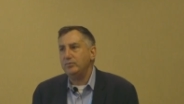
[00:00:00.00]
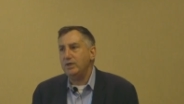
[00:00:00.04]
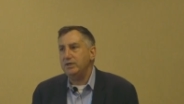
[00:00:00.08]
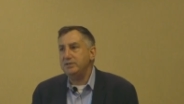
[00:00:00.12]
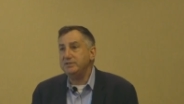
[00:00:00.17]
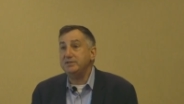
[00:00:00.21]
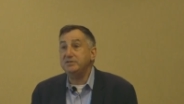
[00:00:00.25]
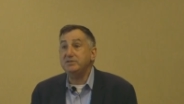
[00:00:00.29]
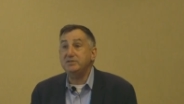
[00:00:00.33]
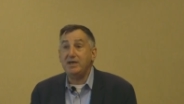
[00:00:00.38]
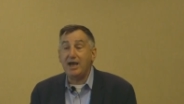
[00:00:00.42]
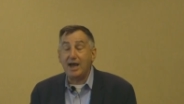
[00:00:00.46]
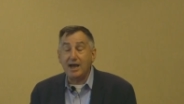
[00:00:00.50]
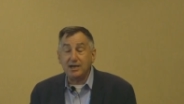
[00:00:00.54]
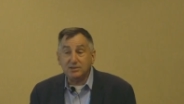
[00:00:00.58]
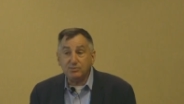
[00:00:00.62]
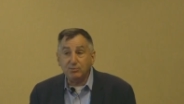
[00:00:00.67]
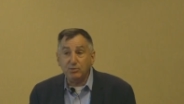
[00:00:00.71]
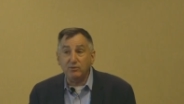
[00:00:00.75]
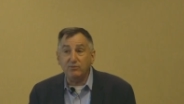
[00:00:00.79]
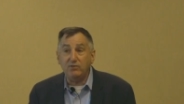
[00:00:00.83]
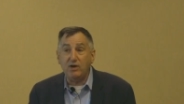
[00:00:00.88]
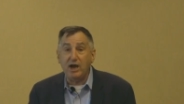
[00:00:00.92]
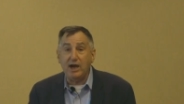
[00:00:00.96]
SaaS
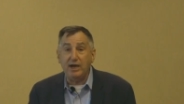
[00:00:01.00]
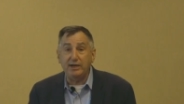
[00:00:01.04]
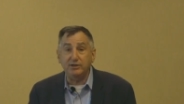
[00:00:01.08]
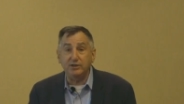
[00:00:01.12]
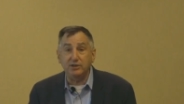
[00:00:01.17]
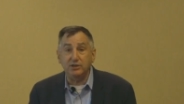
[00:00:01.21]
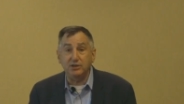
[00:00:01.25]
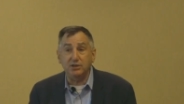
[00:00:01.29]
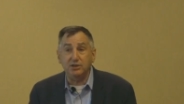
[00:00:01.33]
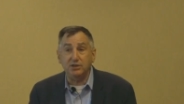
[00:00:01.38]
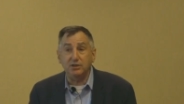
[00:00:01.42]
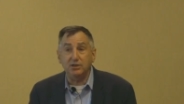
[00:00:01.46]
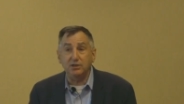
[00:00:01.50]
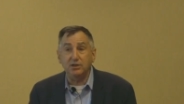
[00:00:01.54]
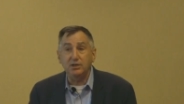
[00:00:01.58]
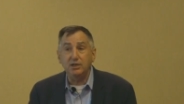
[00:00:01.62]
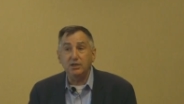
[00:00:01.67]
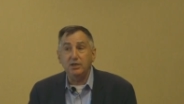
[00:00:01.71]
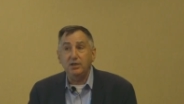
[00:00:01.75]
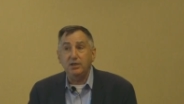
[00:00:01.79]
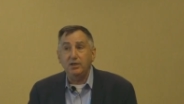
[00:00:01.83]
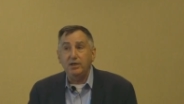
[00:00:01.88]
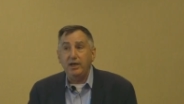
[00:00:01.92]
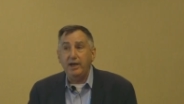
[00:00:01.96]
provider,
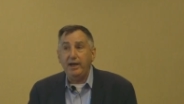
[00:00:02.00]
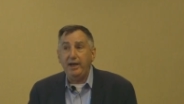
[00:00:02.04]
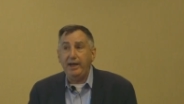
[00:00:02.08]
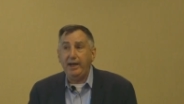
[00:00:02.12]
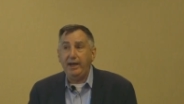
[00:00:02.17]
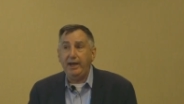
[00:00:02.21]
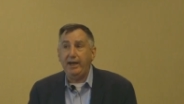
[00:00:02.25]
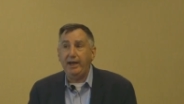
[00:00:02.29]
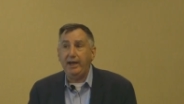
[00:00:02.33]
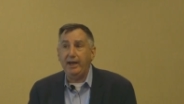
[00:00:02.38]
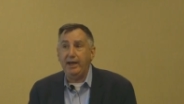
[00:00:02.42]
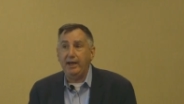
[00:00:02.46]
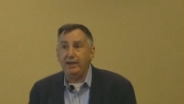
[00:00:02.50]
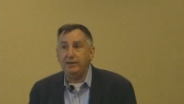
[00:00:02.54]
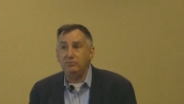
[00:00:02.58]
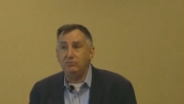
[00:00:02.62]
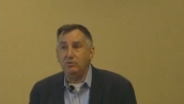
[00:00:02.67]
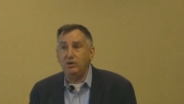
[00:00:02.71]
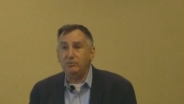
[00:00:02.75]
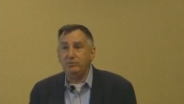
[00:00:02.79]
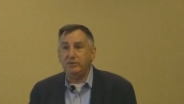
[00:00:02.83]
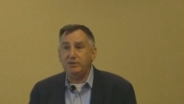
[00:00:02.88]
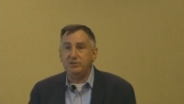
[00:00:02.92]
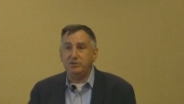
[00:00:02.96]
and
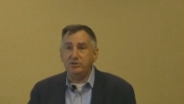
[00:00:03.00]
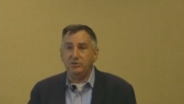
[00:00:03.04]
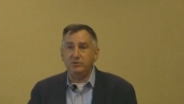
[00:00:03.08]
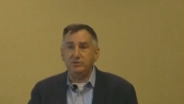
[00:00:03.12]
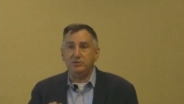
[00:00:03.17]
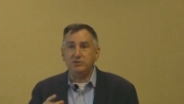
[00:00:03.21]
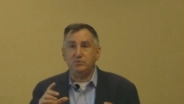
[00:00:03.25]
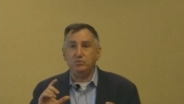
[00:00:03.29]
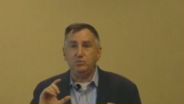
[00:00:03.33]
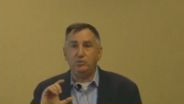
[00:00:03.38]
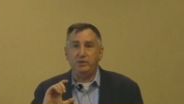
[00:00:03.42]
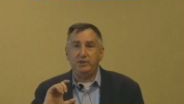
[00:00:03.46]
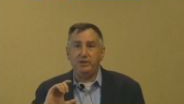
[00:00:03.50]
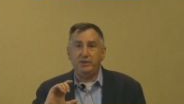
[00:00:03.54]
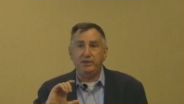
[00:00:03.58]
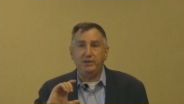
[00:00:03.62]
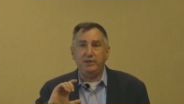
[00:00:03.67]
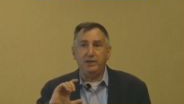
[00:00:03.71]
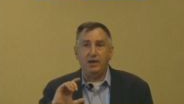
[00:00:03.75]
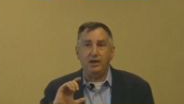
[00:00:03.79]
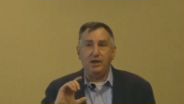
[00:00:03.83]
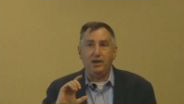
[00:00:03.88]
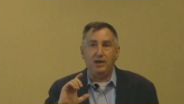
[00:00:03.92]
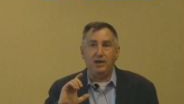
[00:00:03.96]
what we do is we